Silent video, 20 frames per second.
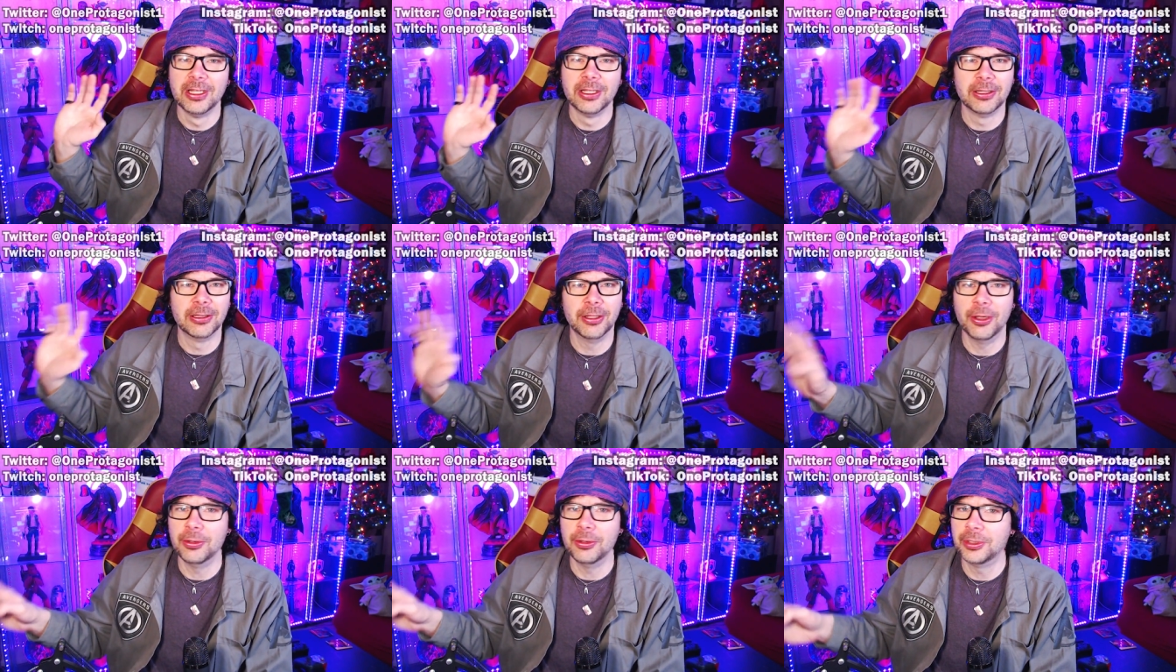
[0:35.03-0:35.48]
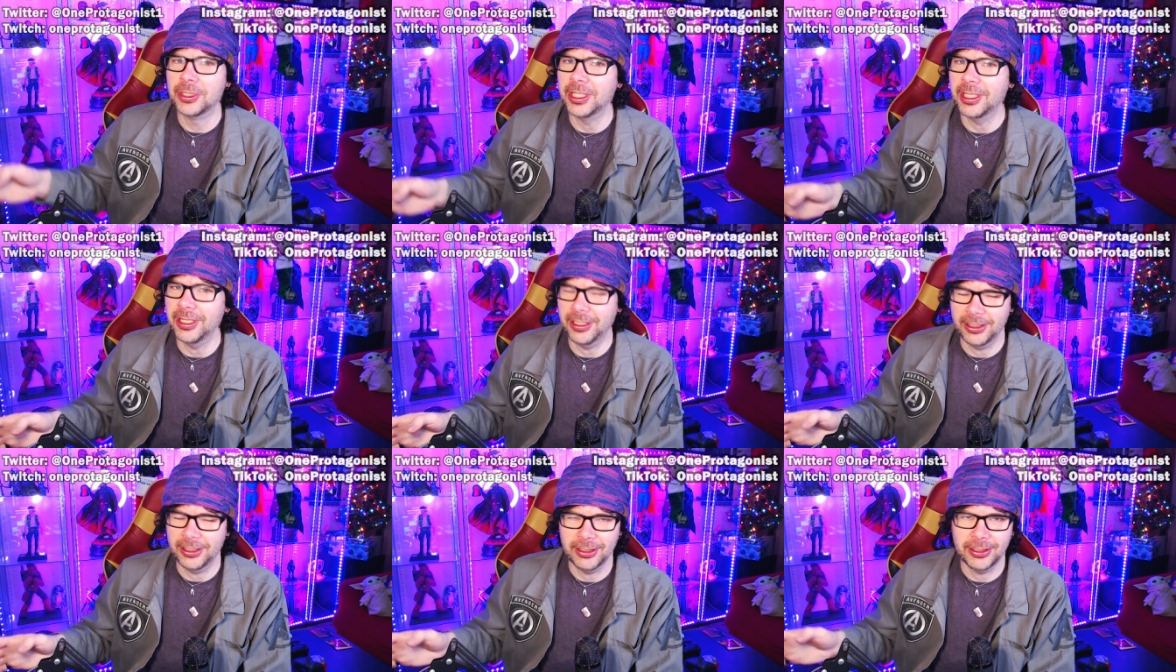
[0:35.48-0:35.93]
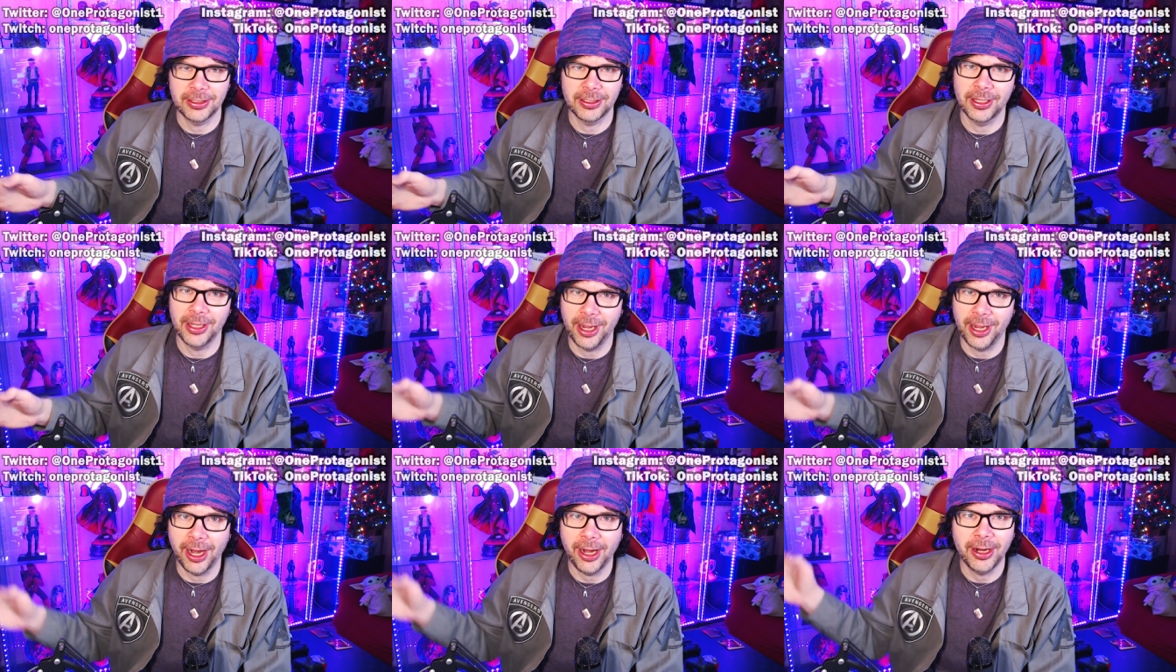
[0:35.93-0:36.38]
Loki,
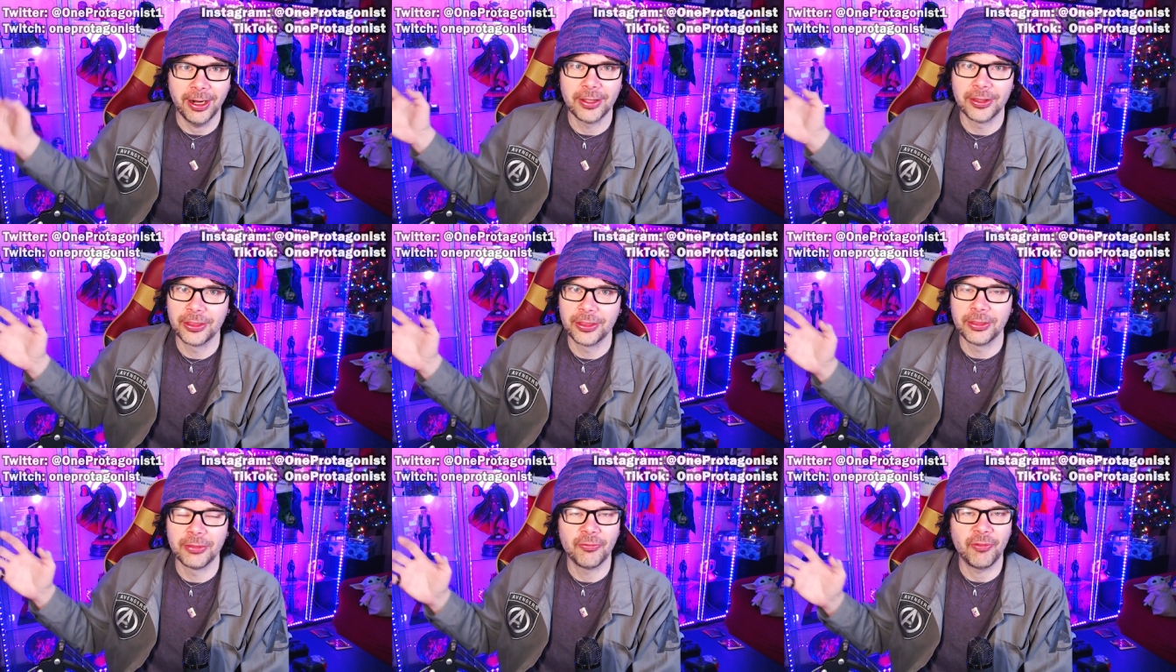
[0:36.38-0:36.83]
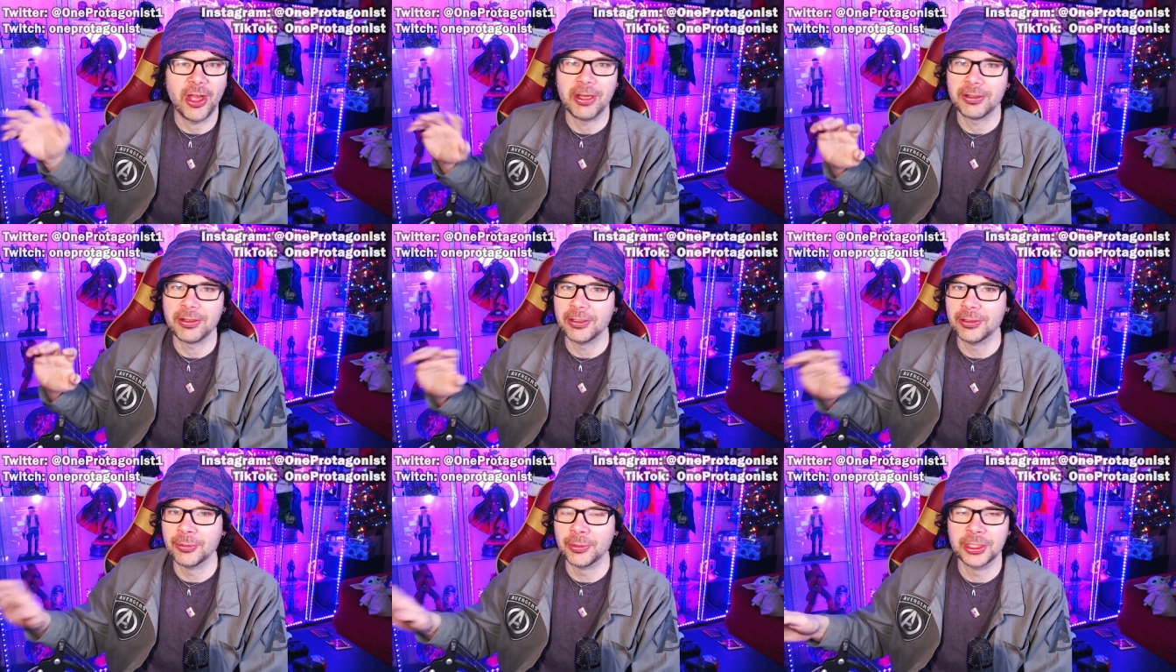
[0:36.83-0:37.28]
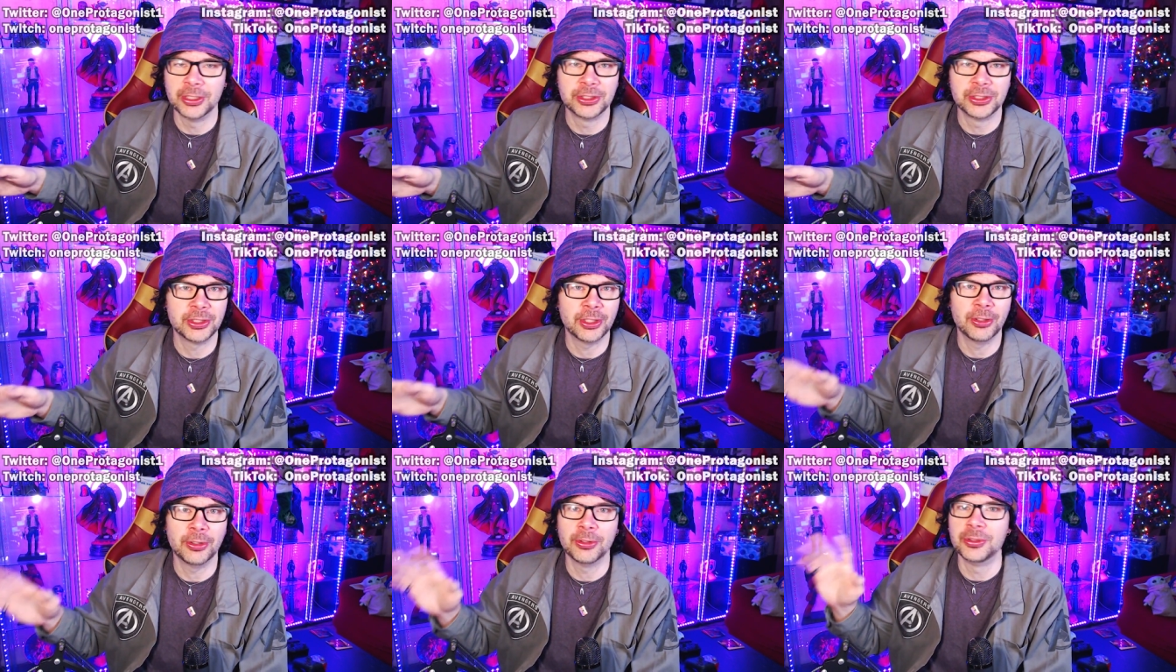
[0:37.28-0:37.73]
oh, Falcon and the Winter
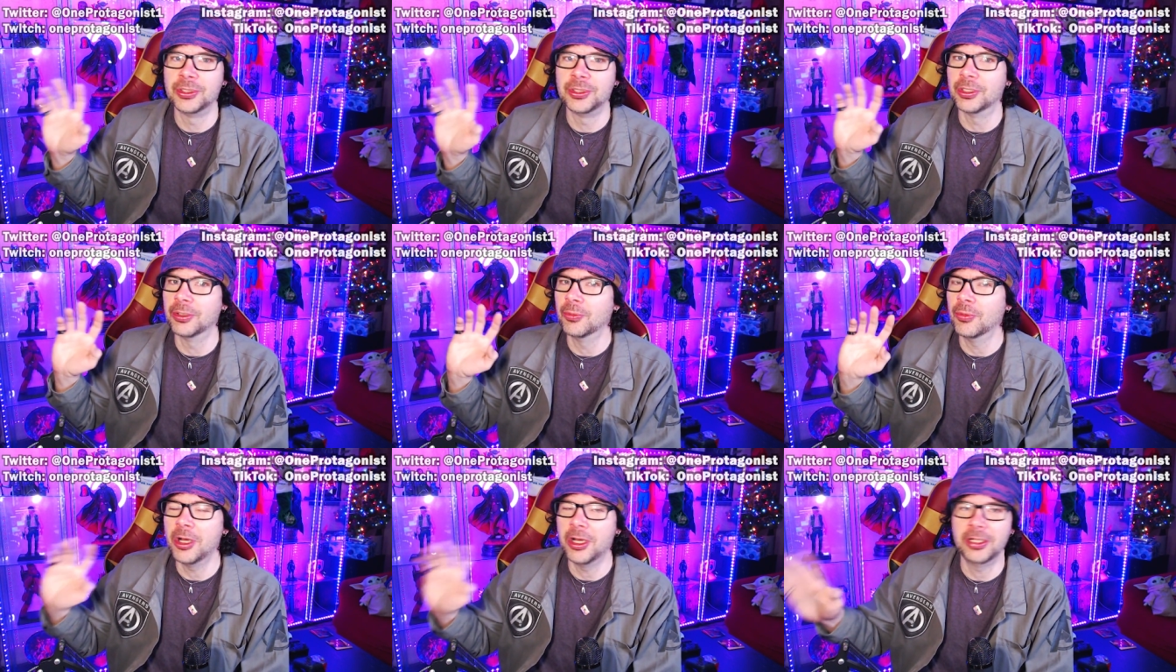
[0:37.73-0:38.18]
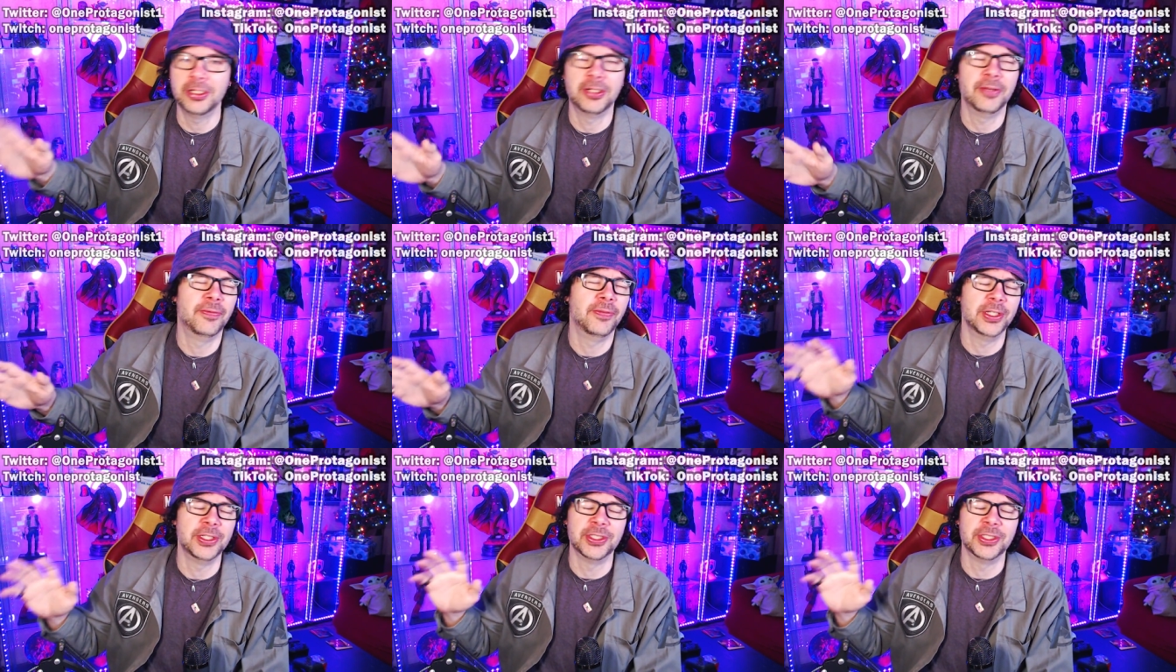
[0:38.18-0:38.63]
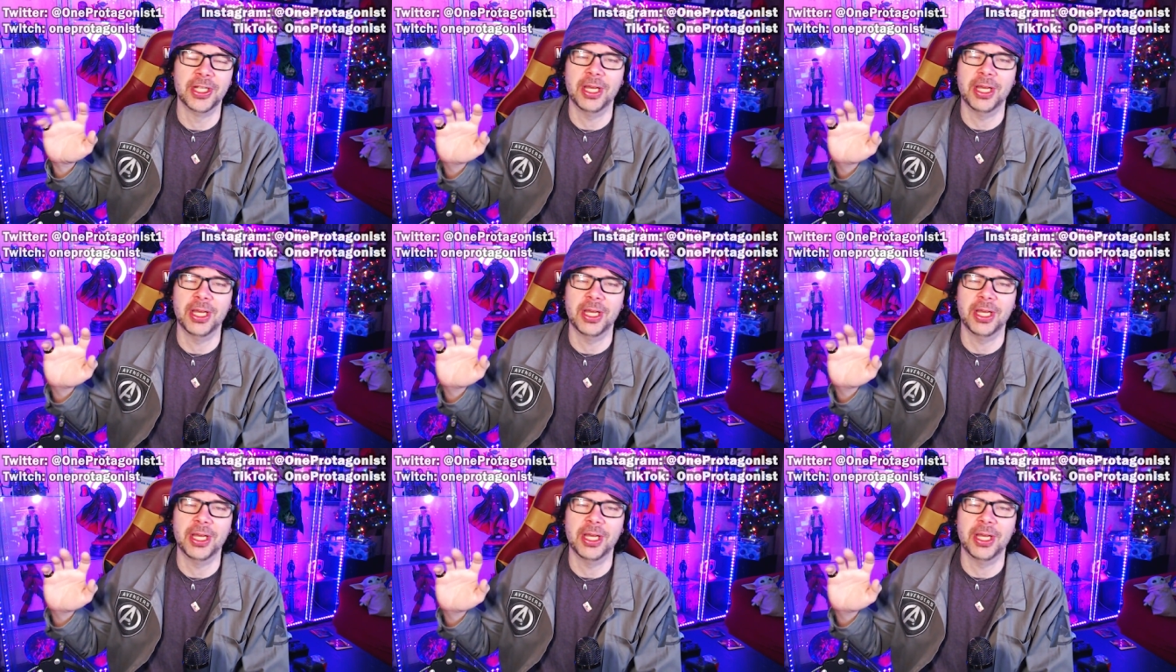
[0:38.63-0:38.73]
Soldier, WandaVision.